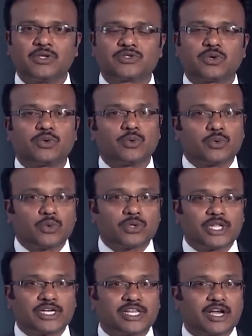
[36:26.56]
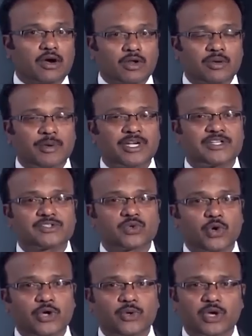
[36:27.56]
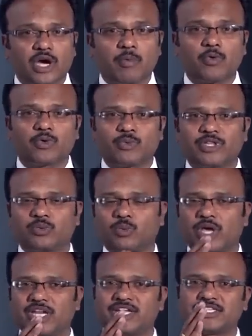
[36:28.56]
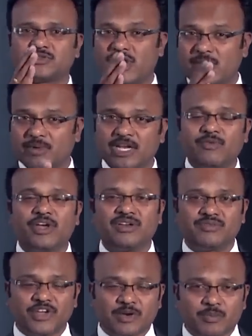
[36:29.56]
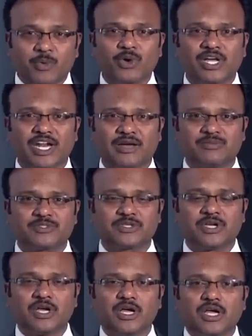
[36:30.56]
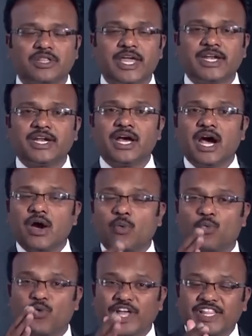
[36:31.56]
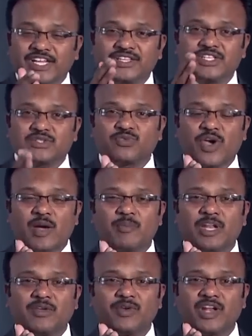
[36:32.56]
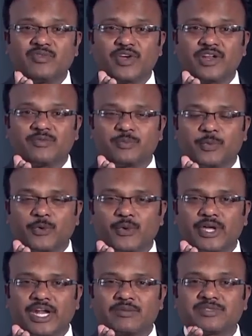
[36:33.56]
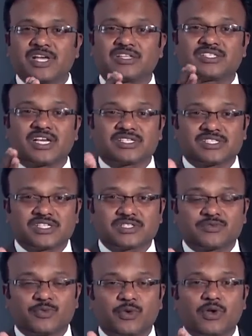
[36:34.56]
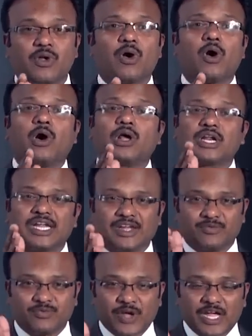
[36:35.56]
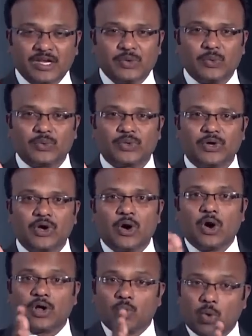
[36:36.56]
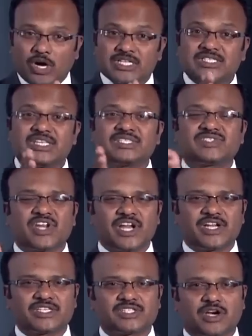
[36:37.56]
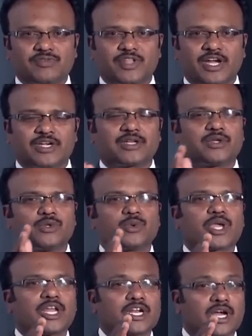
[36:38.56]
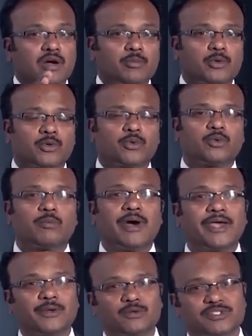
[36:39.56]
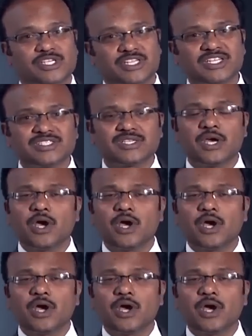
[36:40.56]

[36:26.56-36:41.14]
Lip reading: So you know that the government is going to come out with various family welfare programs. Then whether these family welfare programs are successful or a failure, or what is the status of that, you can come to know by using this